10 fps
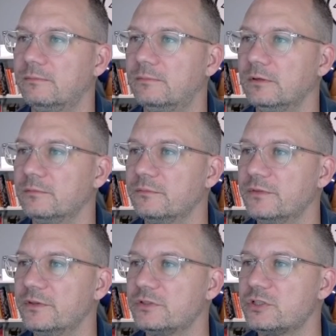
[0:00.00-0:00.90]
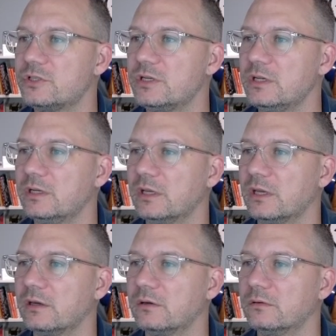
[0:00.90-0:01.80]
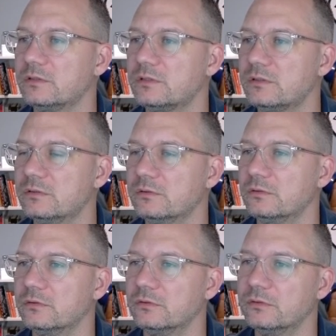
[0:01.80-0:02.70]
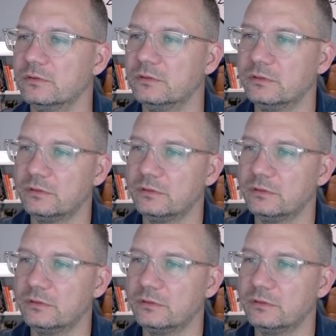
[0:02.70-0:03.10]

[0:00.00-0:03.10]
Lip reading: Bump this sheet out to